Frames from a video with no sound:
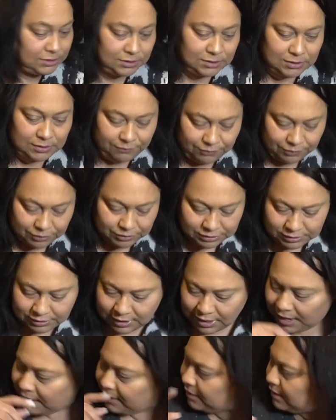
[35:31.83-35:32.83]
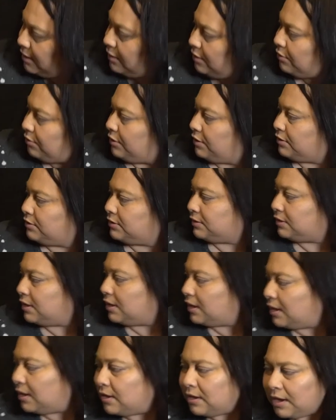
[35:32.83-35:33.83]
is the first, and then there,
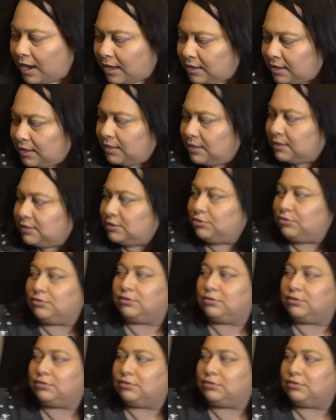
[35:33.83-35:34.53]
and then this